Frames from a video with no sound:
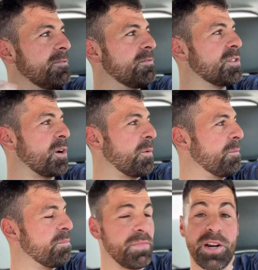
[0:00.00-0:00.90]
So
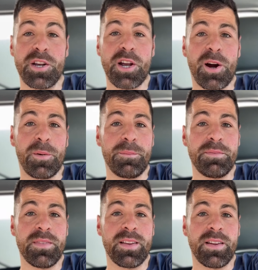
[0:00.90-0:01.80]
there you go.
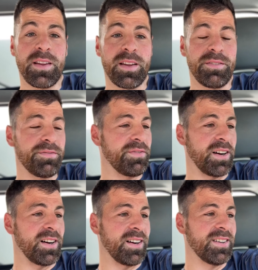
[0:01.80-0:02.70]
If
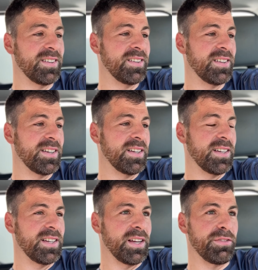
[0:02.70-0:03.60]

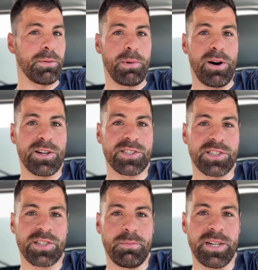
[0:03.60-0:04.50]
your boss or
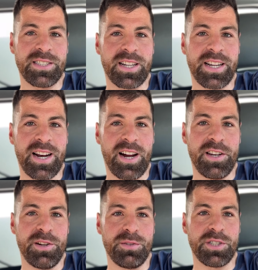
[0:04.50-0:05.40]
somebody's gonna get on
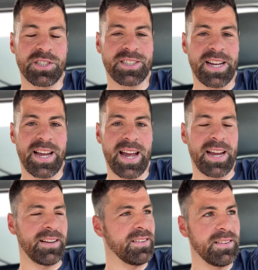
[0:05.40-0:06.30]
you, just say,
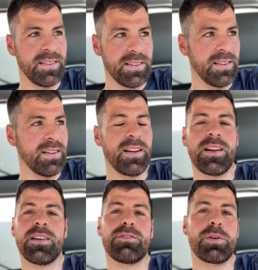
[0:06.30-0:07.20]
hey,
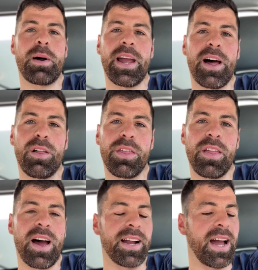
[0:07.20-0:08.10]
for my health,
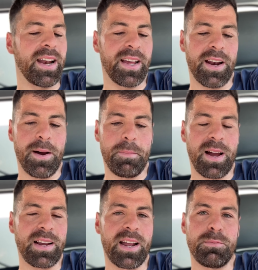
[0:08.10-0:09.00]
I gotta get up,
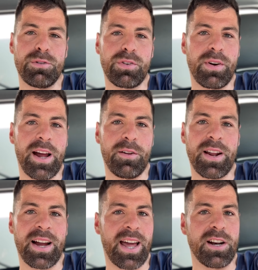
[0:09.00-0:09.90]
I gotta move around,
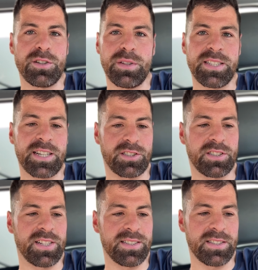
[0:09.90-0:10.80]
I gotta do these
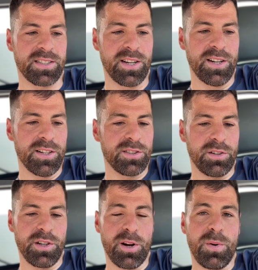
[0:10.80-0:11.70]
exercises. So
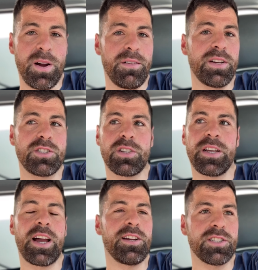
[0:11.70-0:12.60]
you know what,
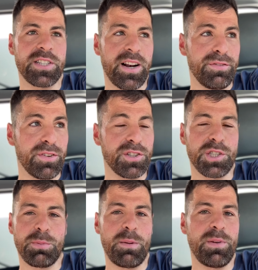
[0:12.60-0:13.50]
eventually, I understand at first
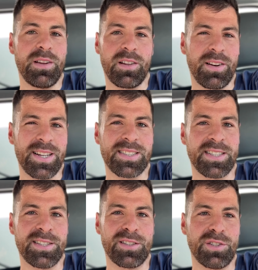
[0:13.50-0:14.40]
you might be a little
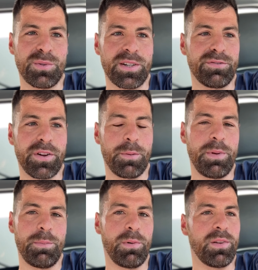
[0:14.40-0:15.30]
hesitant to do it in front of
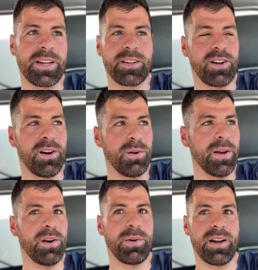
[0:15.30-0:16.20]
people, like in the
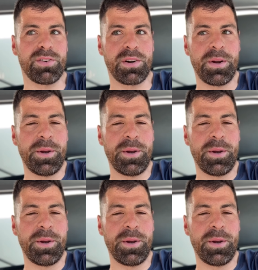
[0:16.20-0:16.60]
hallway or whatever.